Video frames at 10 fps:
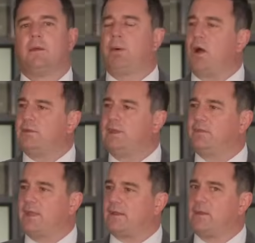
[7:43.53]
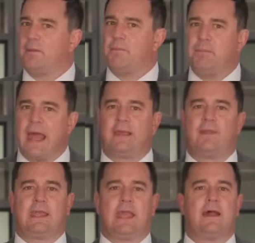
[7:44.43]
Parties that back
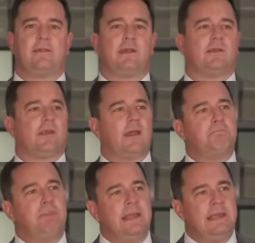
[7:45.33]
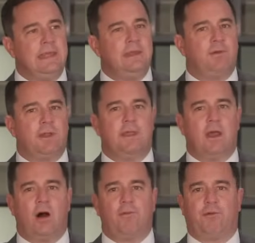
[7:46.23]
their candidates and believe in
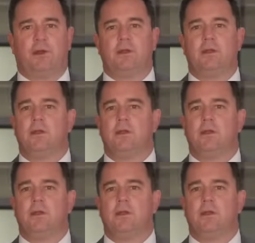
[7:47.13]
their offer